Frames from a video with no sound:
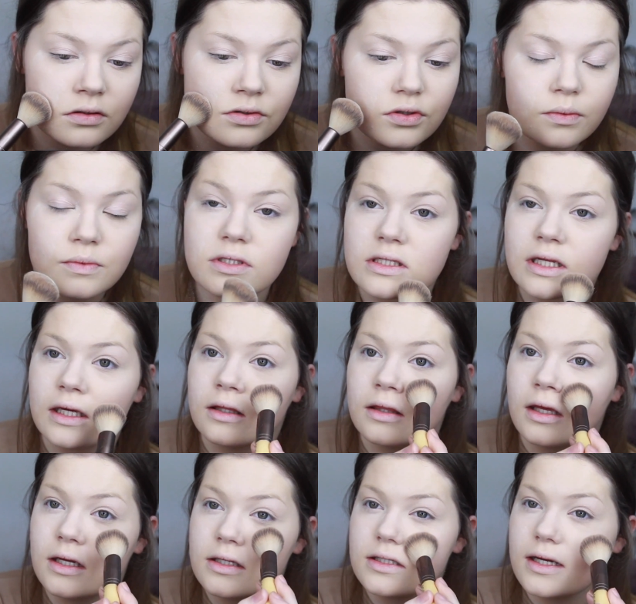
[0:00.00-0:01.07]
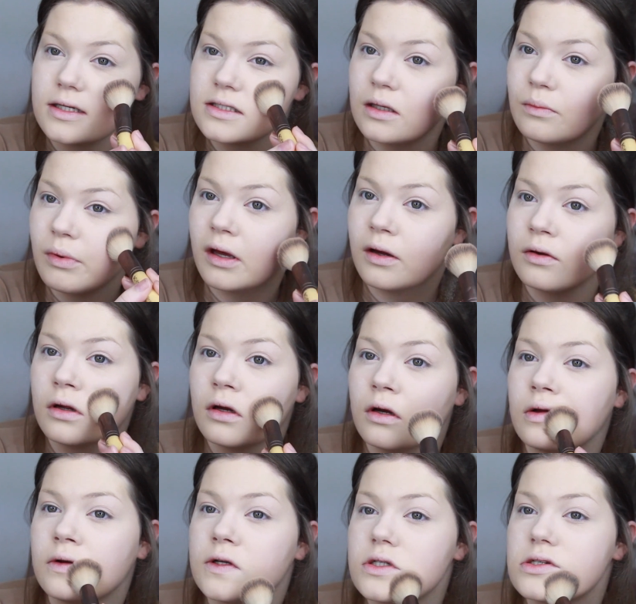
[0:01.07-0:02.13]
So I'm just taking that exact same powder
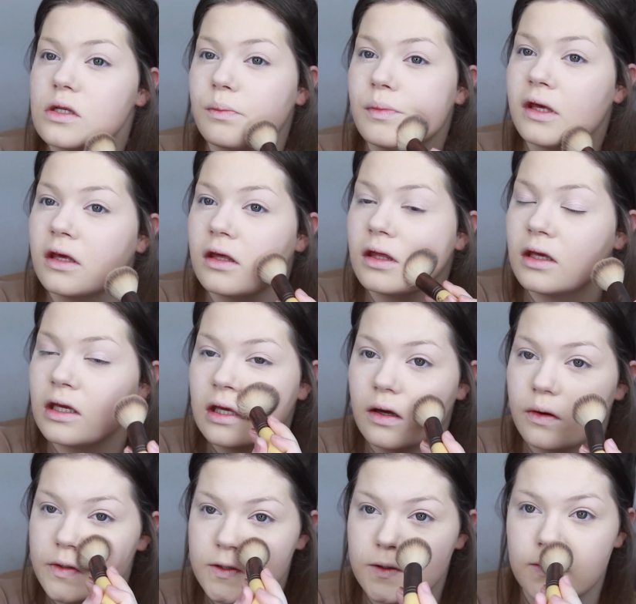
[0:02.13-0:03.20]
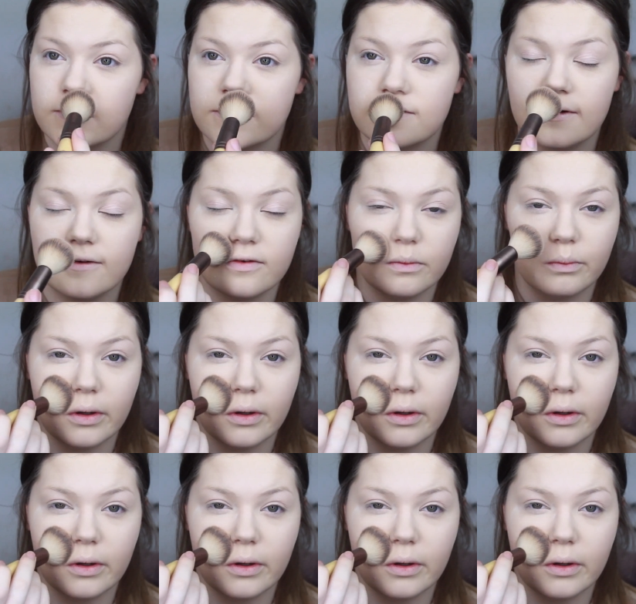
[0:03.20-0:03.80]
on just a big Ego Tools fluffy